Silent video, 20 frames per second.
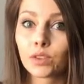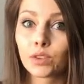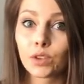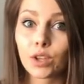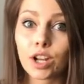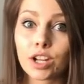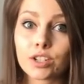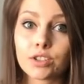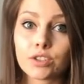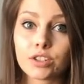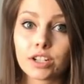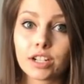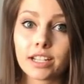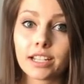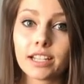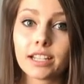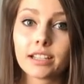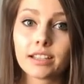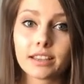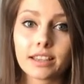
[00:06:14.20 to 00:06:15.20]

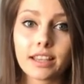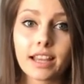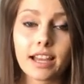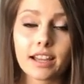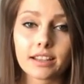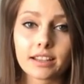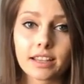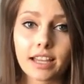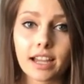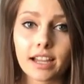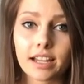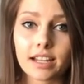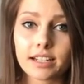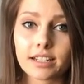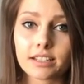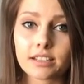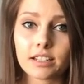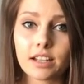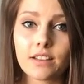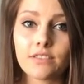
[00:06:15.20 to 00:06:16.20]
laundry, that kind
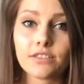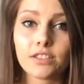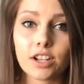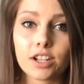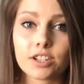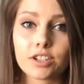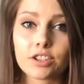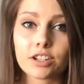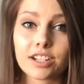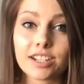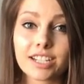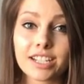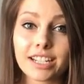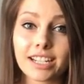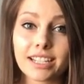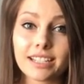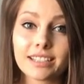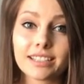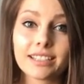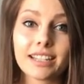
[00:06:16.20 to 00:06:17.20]
of stuff, laundry
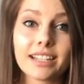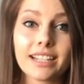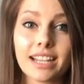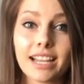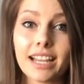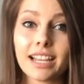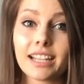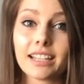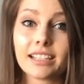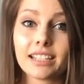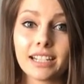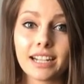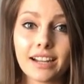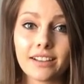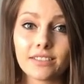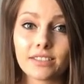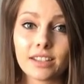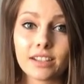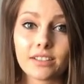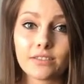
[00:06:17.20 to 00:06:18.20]
sheets, Sunday clean
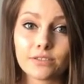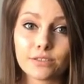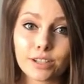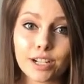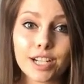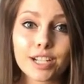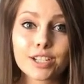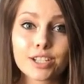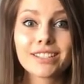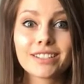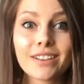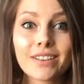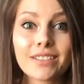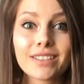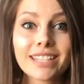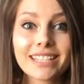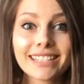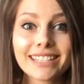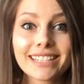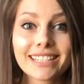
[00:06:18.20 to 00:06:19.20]
out the fridge. So
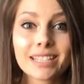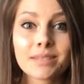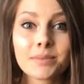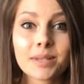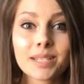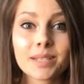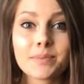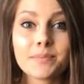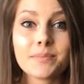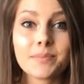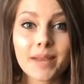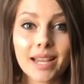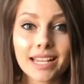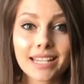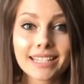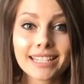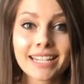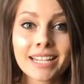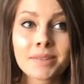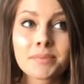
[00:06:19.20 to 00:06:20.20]
this system is
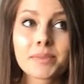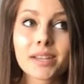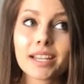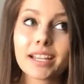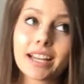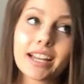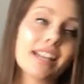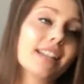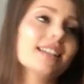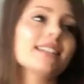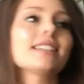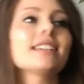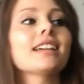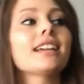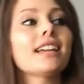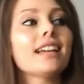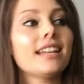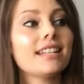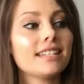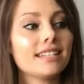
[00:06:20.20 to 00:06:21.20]
amazing because
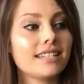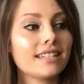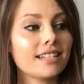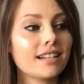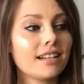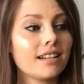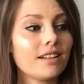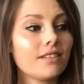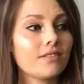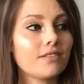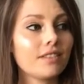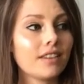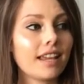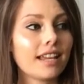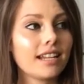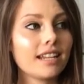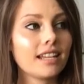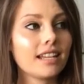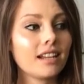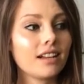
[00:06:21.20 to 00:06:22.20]
instead of
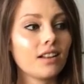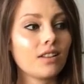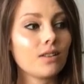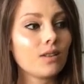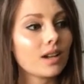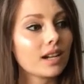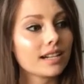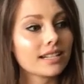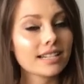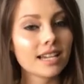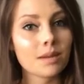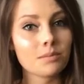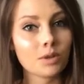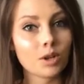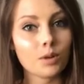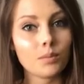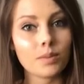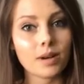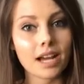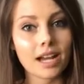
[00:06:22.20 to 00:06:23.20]
letting a lot of time
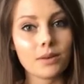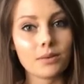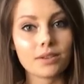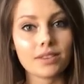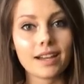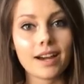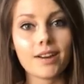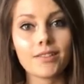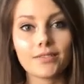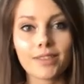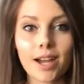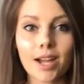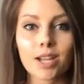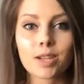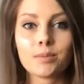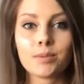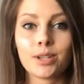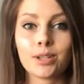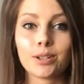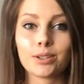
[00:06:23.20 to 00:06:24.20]
go by without
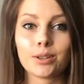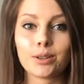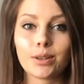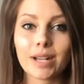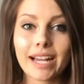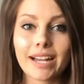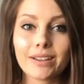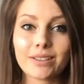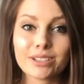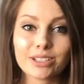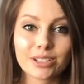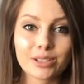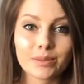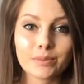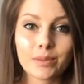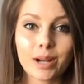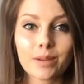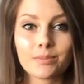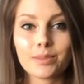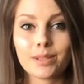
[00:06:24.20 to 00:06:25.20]
vacuuming your whole house or
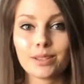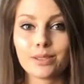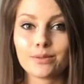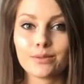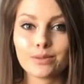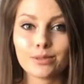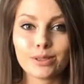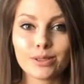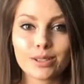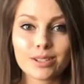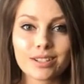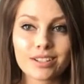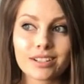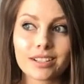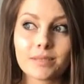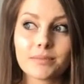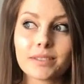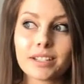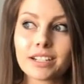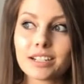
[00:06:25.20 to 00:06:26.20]
mopping the floors or
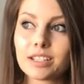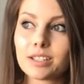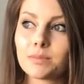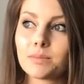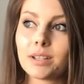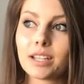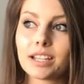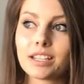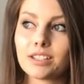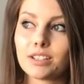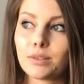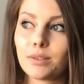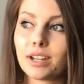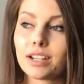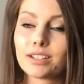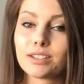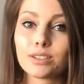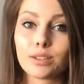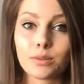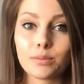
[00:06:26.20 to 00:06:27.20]
something just because you
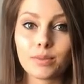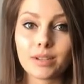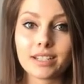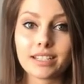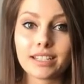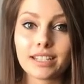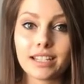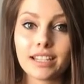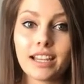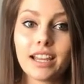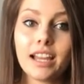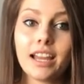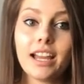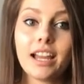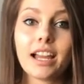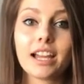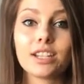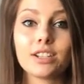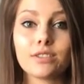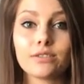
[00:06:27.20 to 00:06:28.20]
get so busy
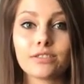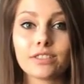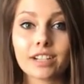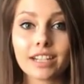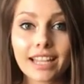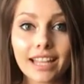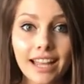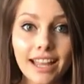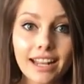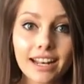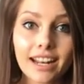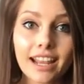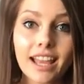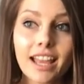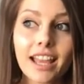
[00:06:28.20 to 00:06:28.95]
and you forget,